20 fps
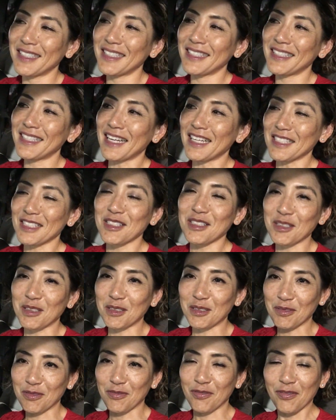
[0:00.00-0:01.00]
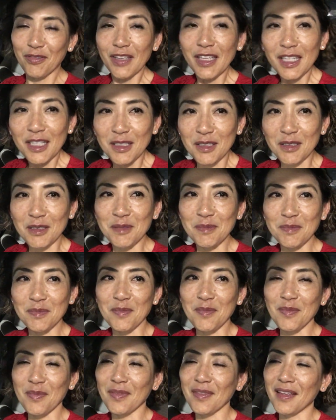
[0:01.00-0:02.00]
that sort of feel
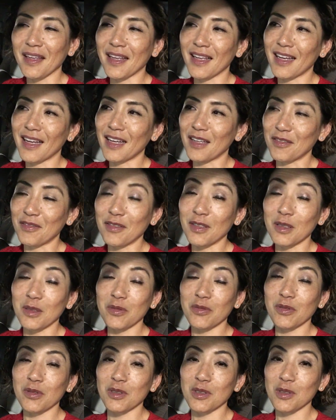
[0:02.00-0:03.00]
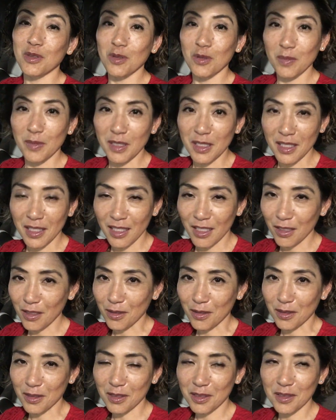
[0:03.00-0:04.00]
I felt for so many
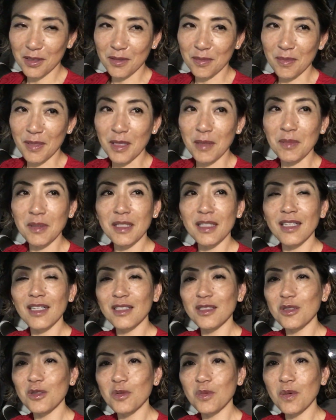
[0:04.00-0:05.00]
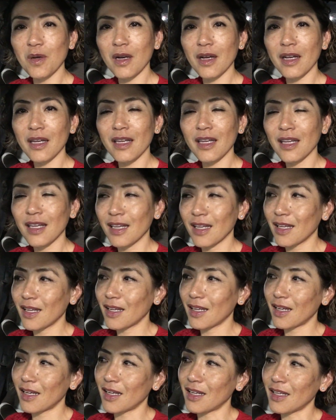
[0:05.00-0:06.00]
years. So maybe that's why
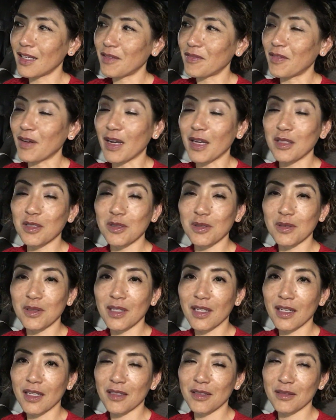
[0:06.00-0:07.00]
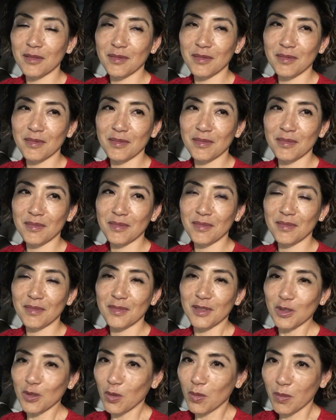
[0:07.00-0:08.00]
I value that
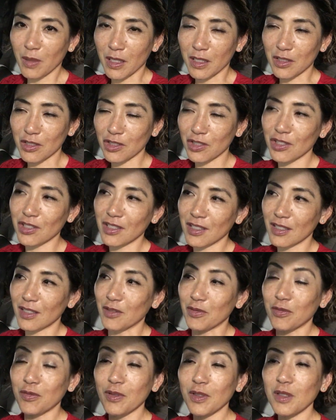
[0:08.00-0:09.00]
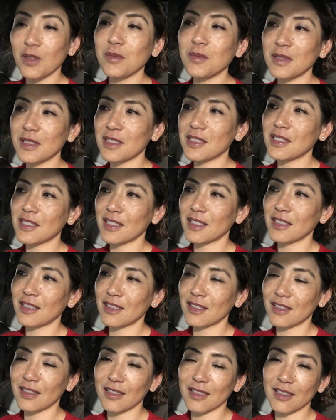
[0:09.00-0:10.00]
so much. Freedom as
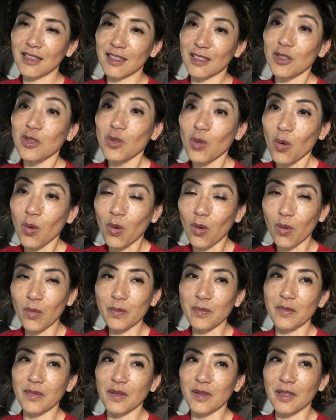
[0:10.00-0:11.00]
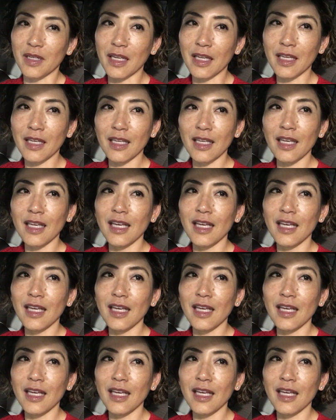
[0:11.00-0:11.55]
in the soul, right?